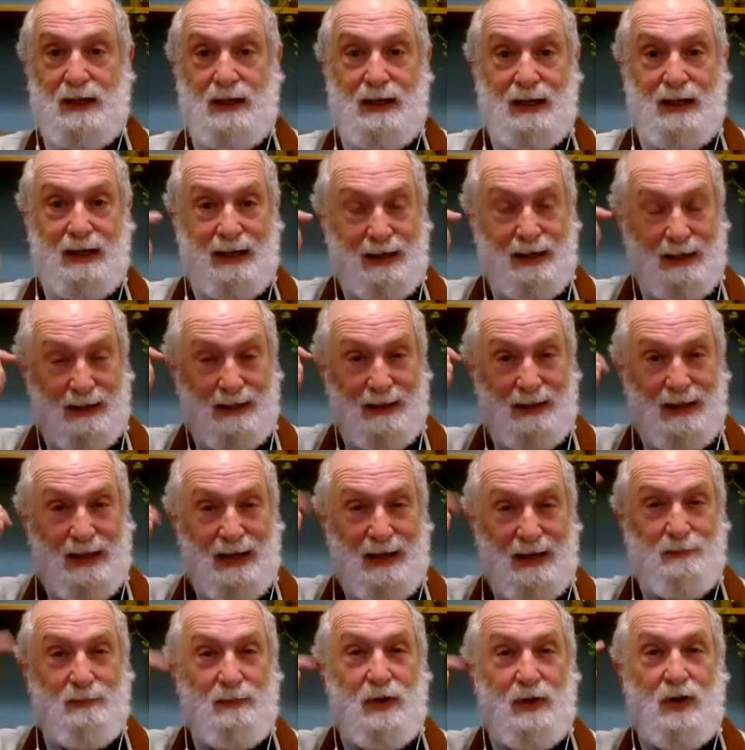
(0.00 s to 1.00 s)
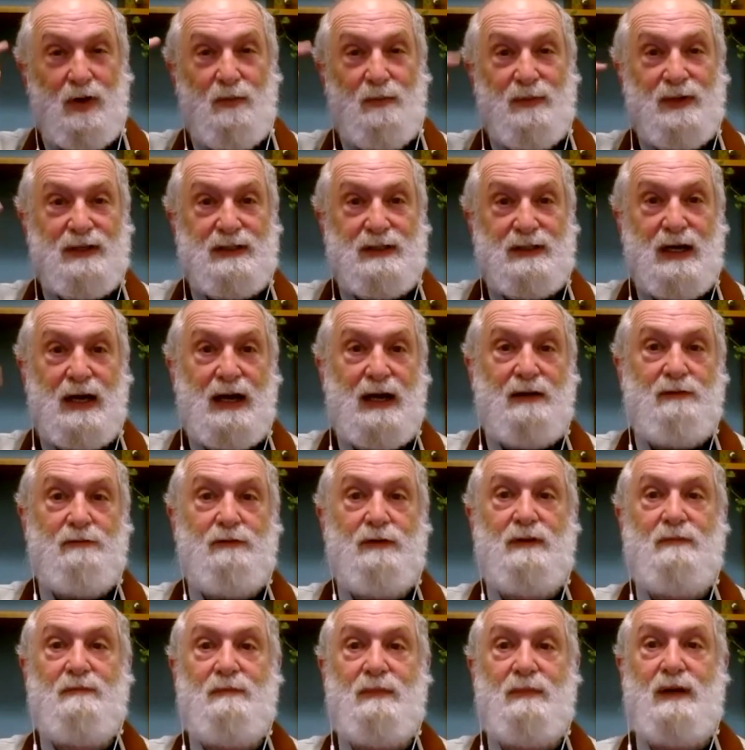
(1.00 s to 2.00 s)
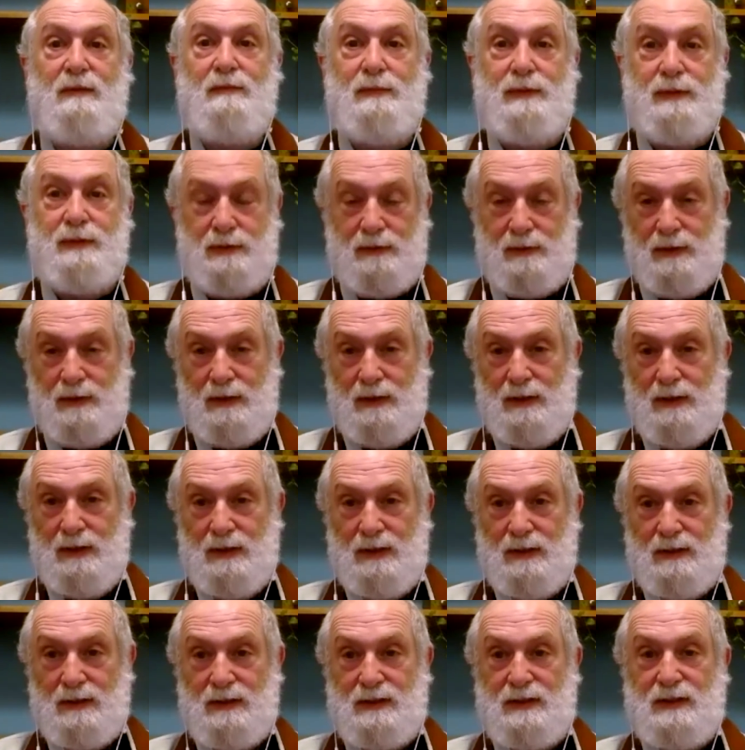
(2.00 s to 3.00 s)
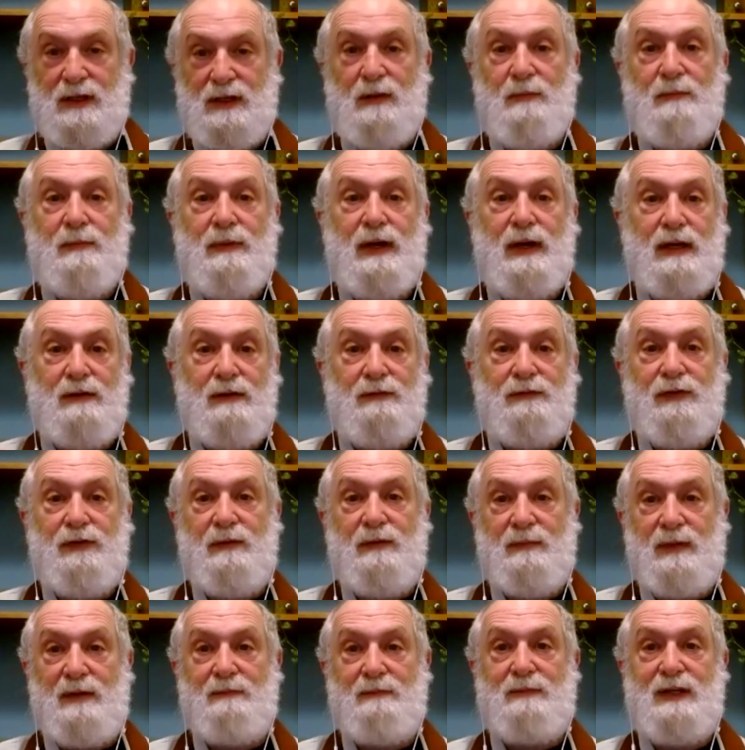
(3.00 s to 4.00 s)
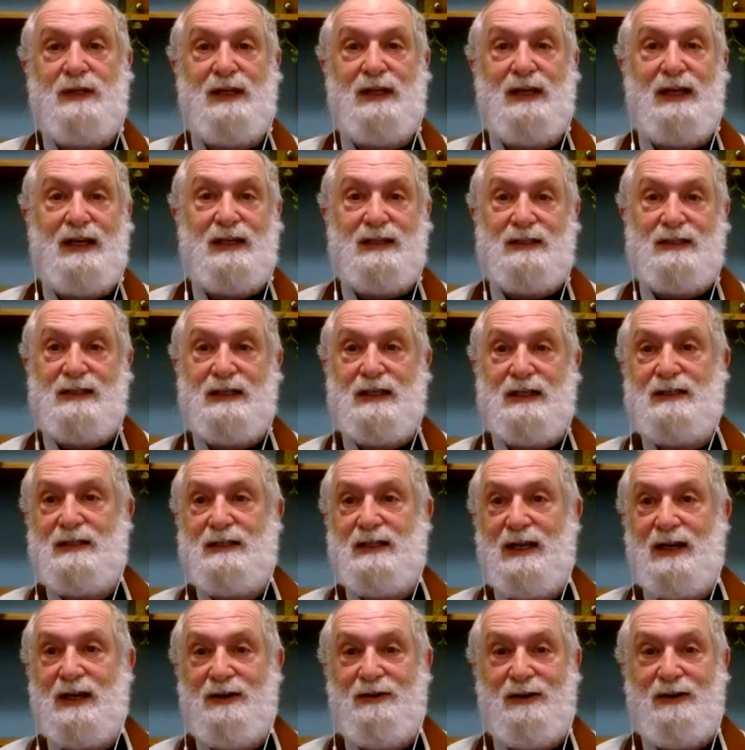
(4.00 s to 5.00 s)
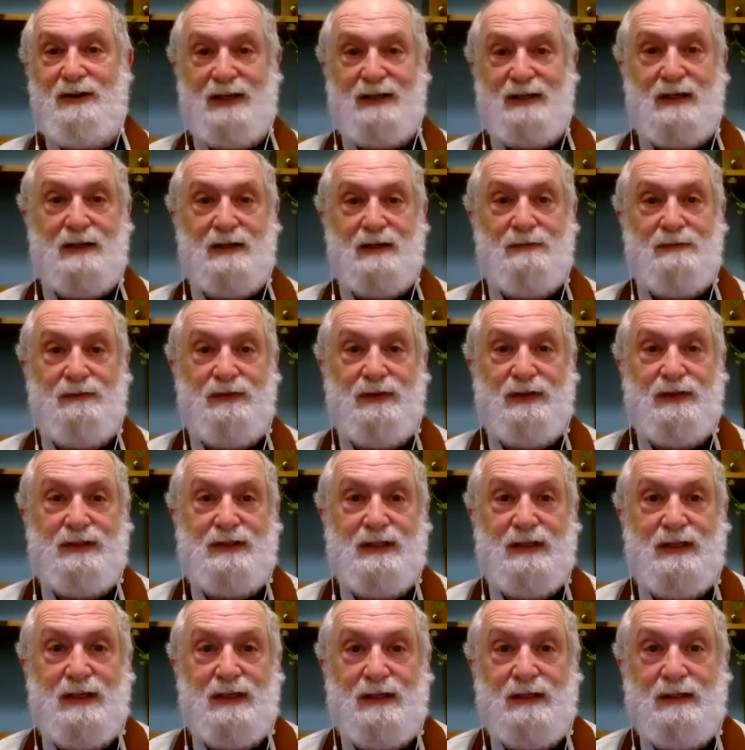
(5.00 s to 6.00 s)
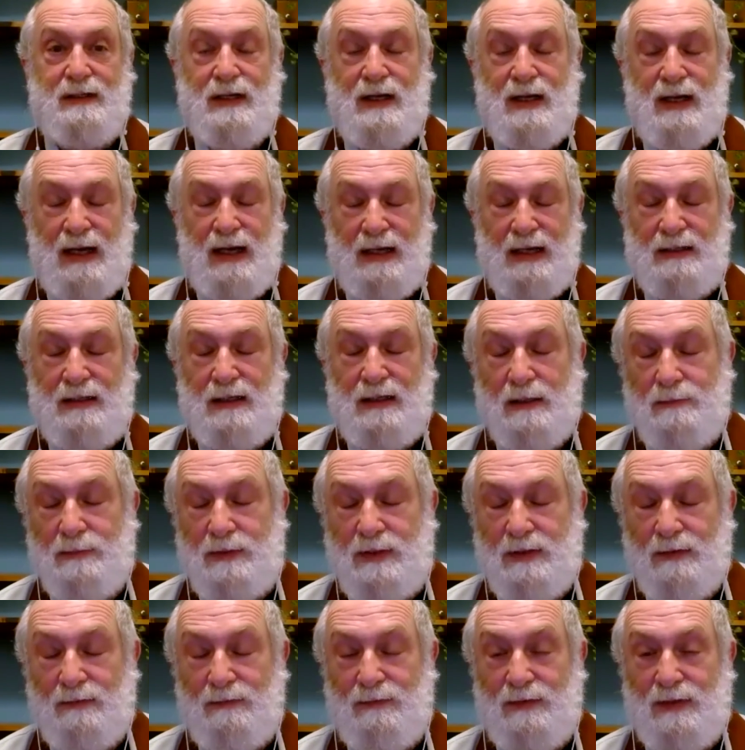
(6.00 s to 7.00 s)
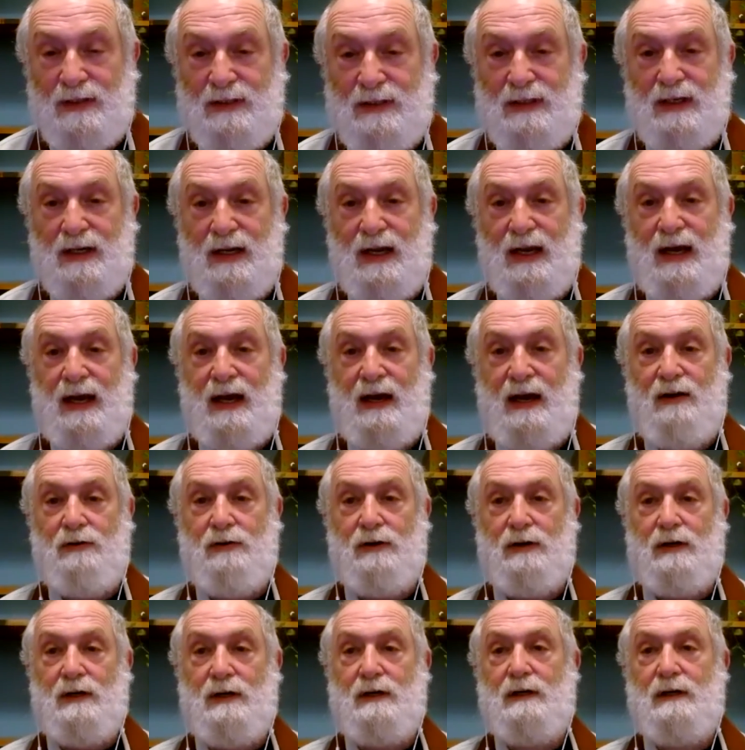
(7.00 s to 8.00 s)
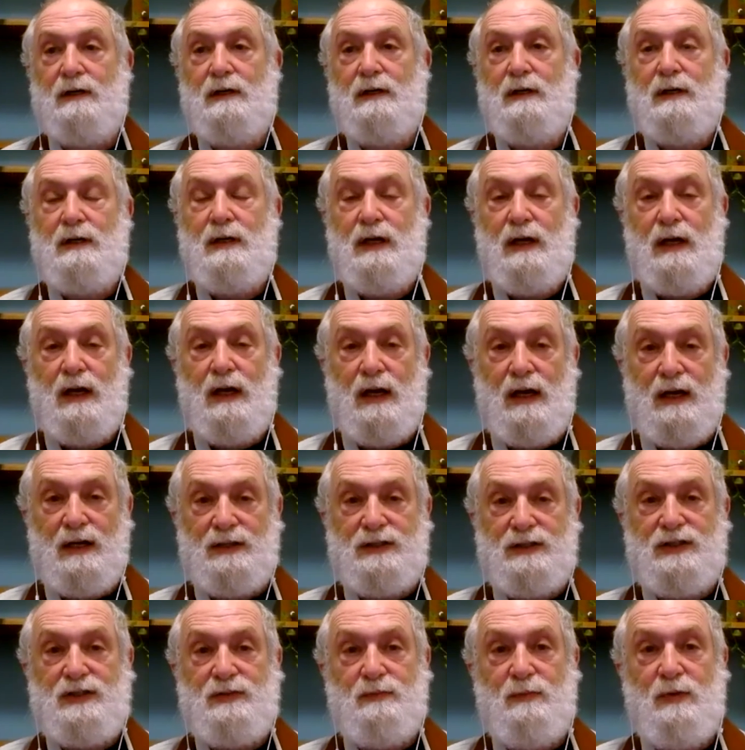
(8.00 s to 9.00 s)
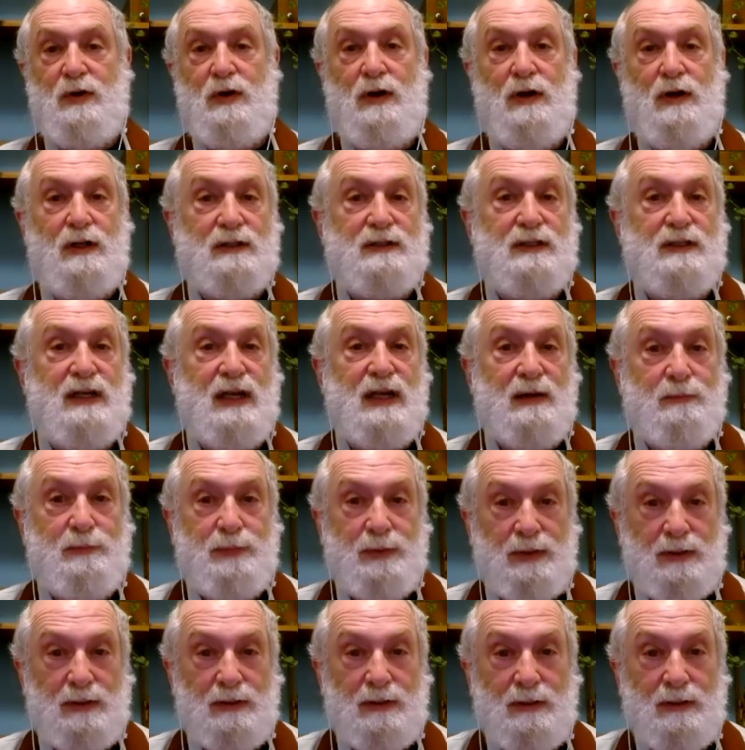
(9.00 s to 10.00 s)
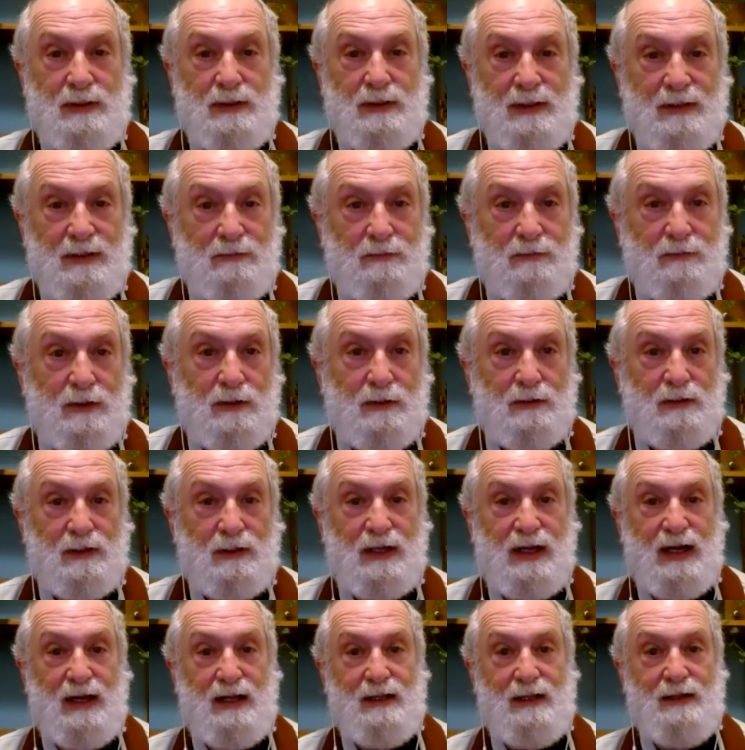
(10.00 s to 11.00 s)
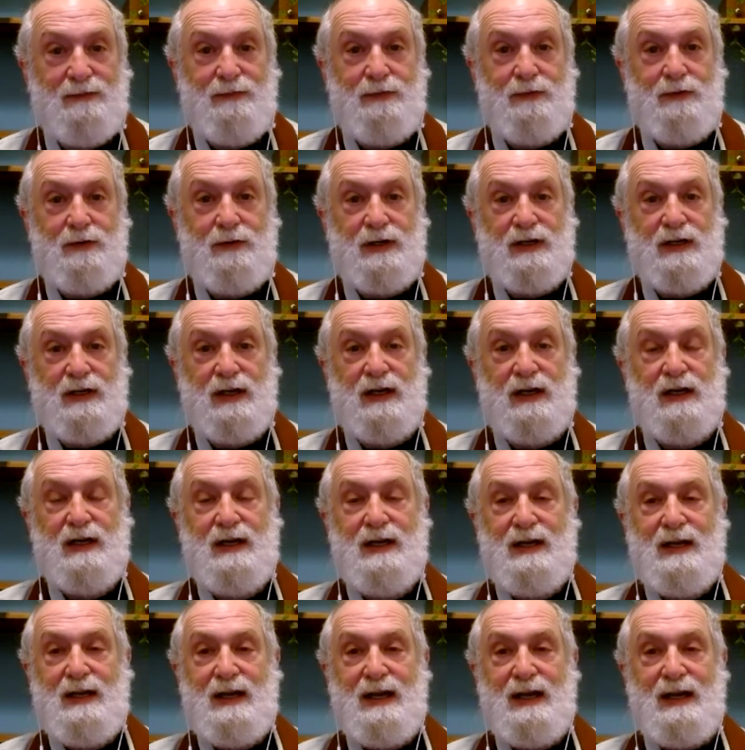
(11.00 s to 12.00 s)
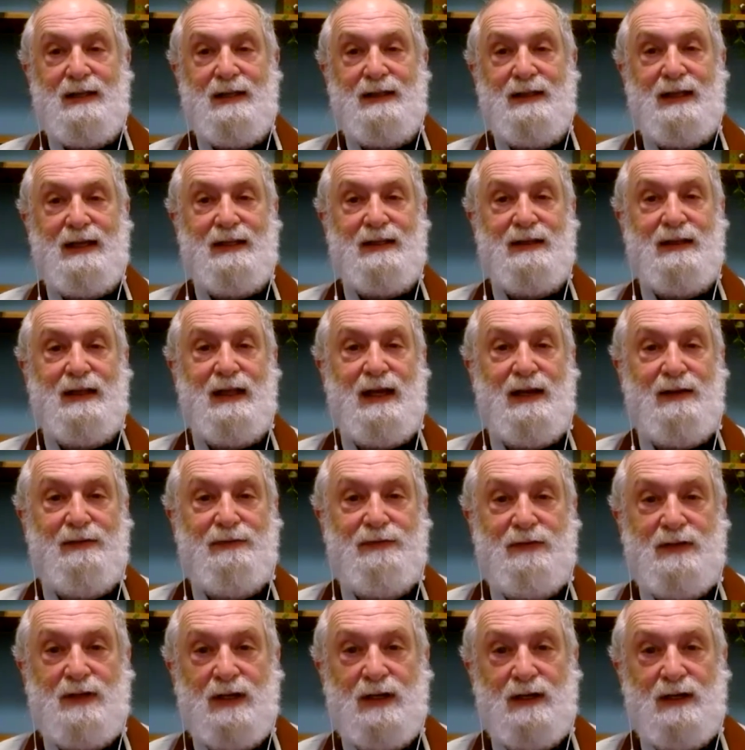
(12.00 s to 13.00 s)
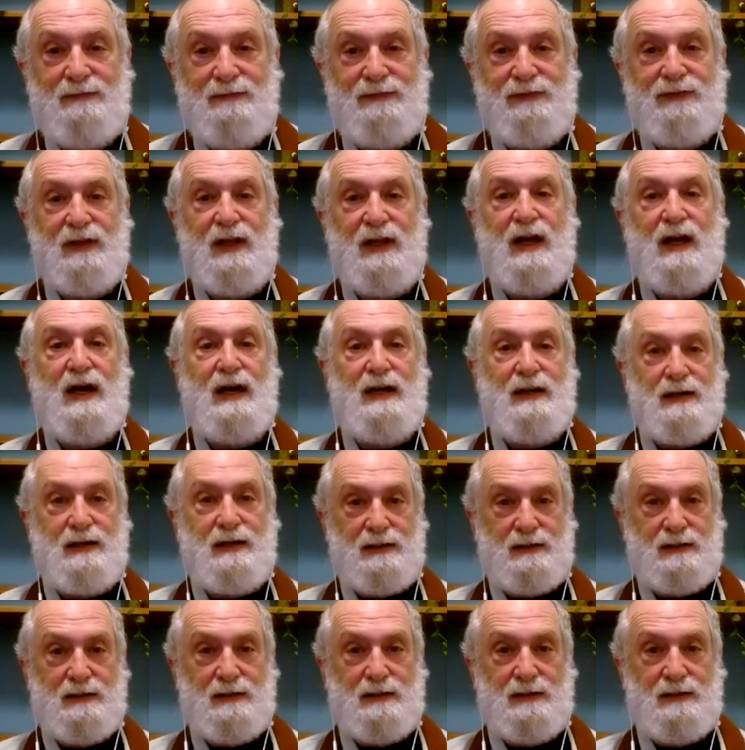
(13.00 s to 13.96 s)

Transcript: And in that moment, I remembered somebody from Empty Gate Zen Center had come visited, had come to visit our uh, small temple in rural California, and they left a flyer.